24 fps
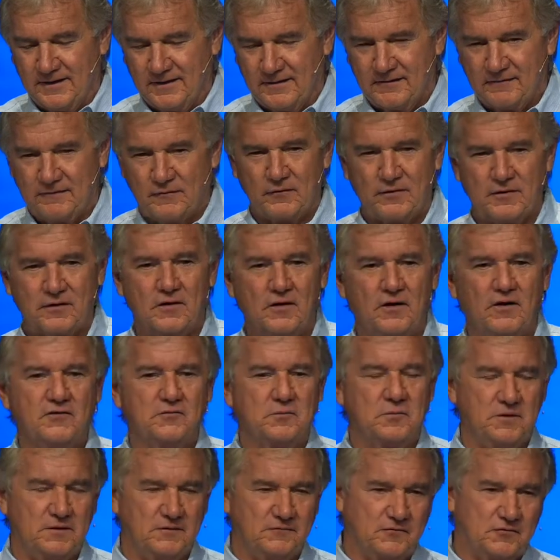for the
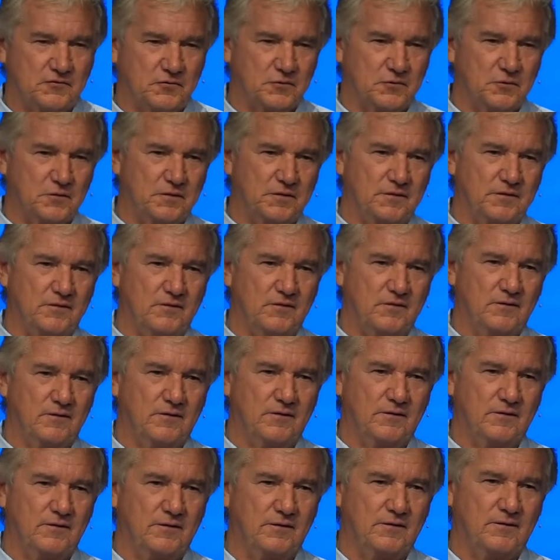gospel of truth.
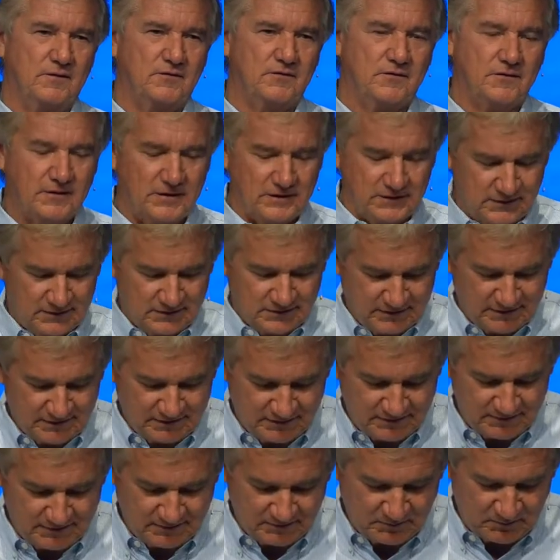See,
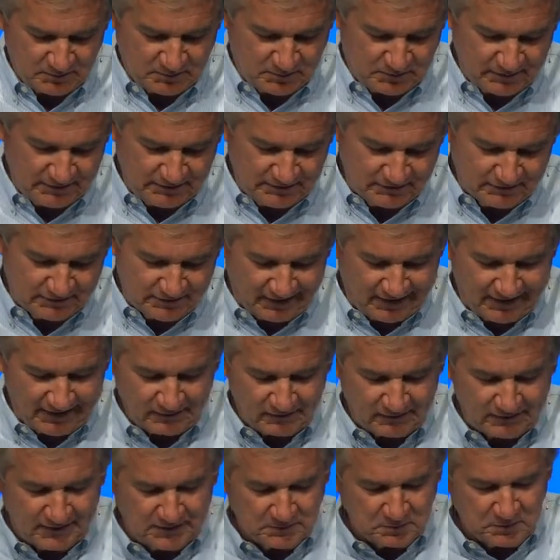please
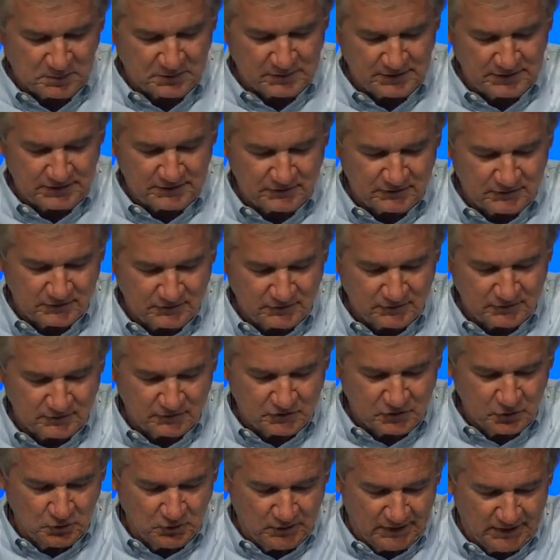dial in, please
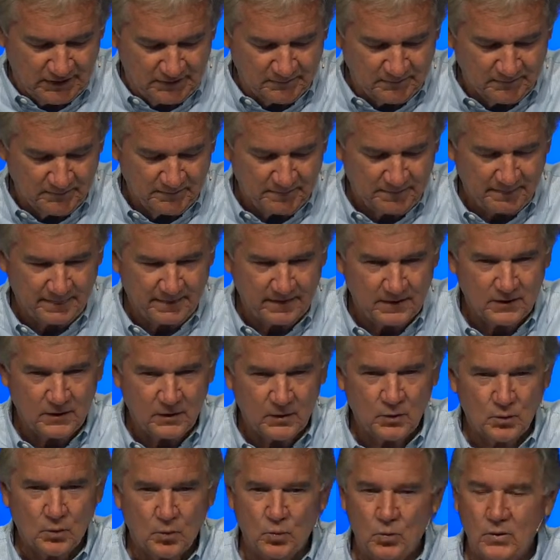tune in.
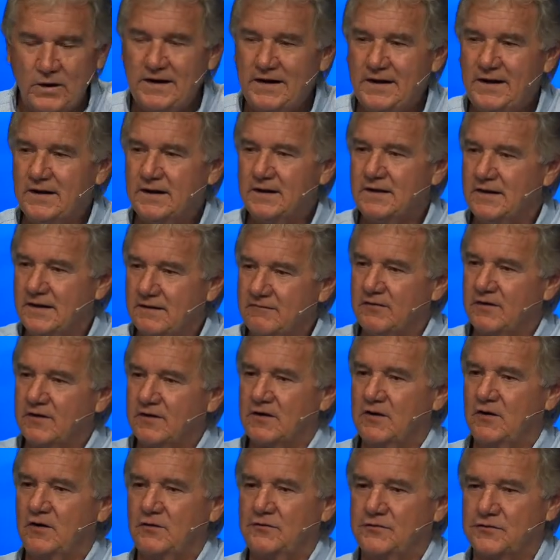We live in a
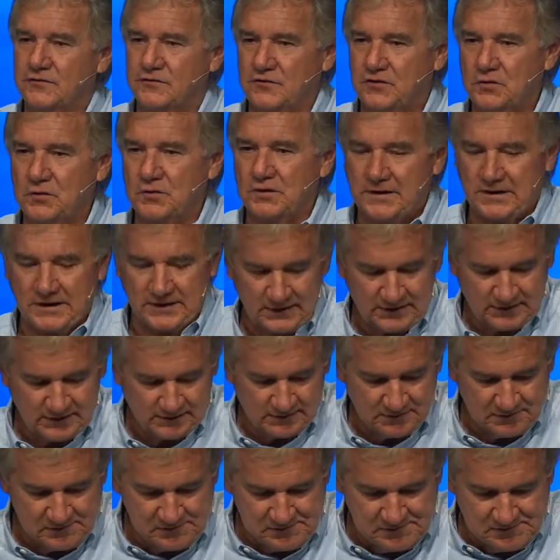culture, you and I,
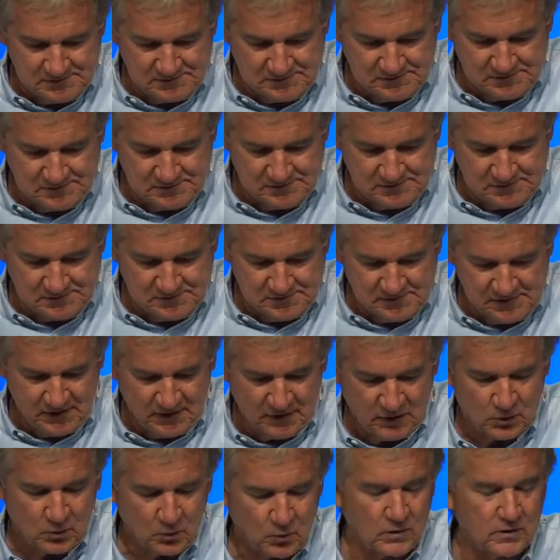
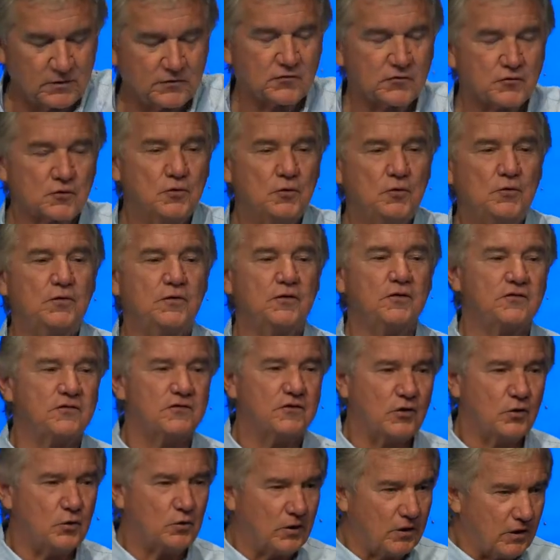where truth is
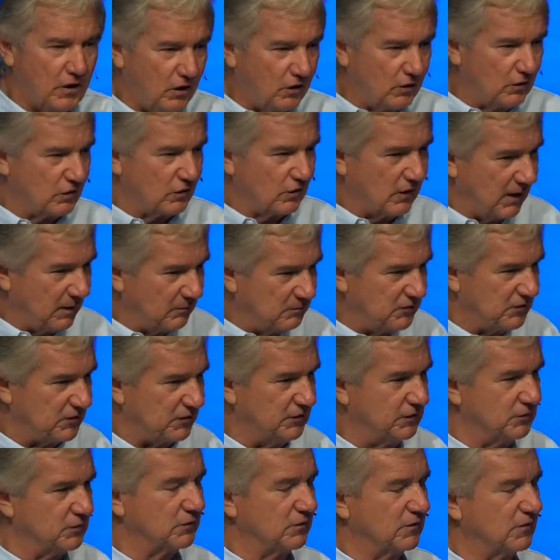no longer
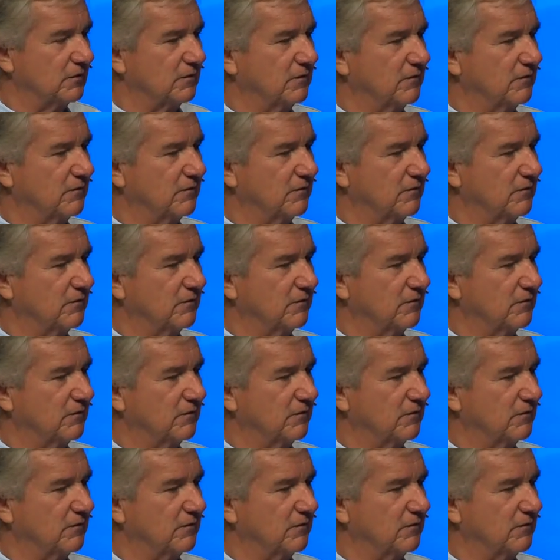absolute.